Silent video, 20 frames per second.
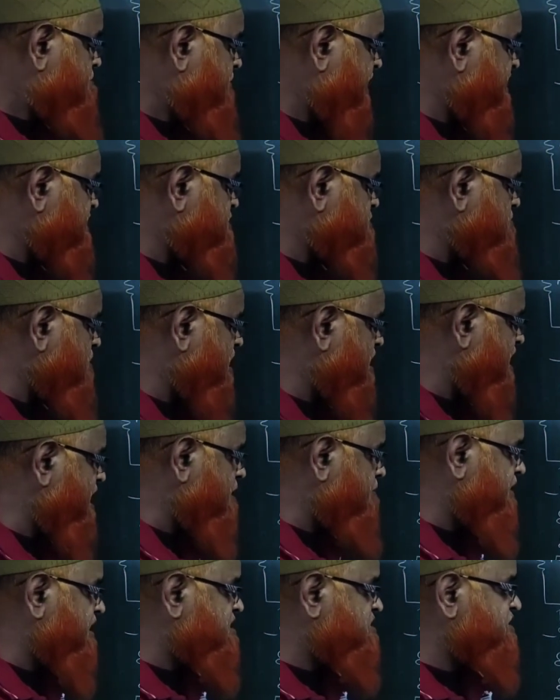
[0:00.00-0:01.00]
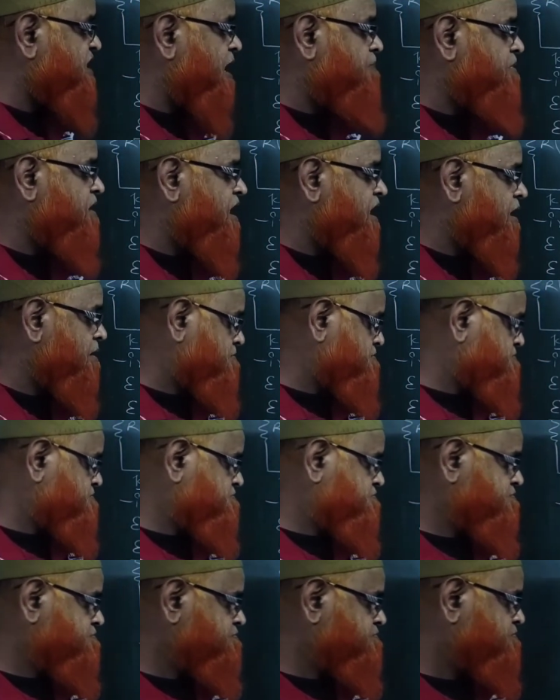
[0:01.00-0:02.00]
by small r plus capital R.
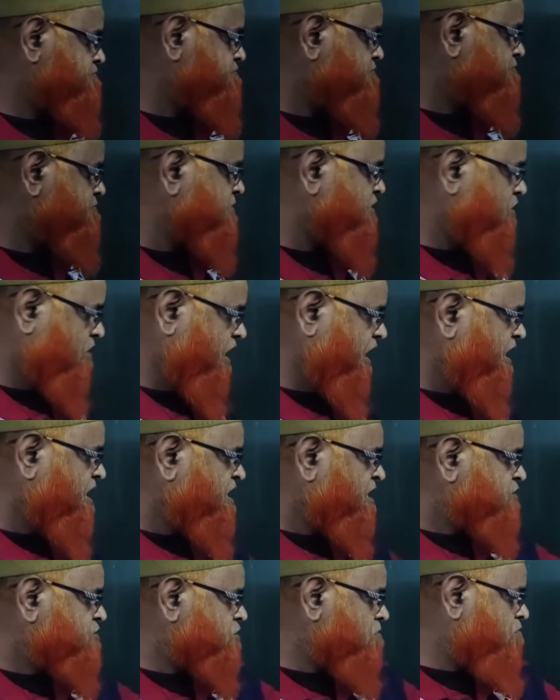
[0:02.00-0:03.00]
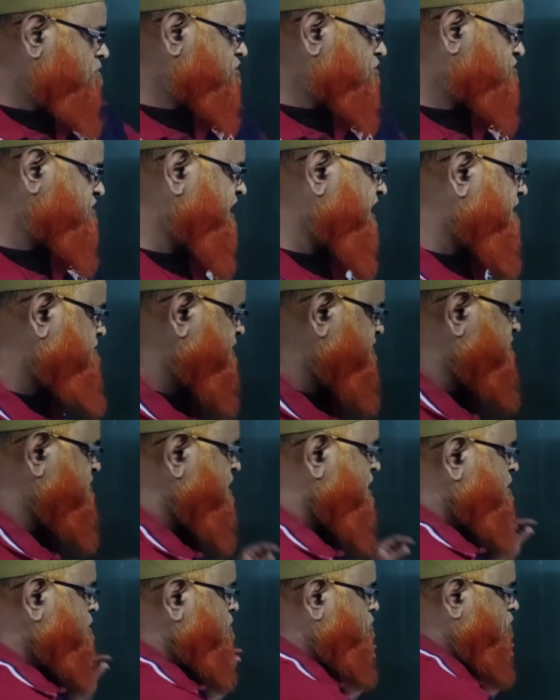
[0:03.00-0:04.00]
Okay, so motional
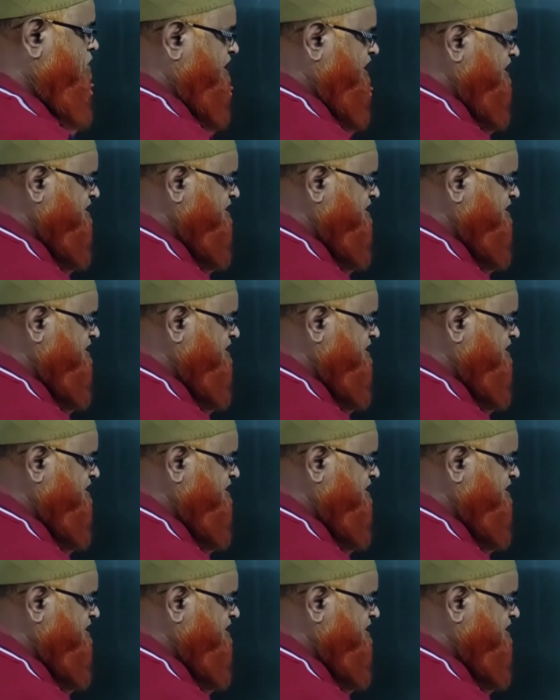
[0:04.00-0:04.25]
EMF. What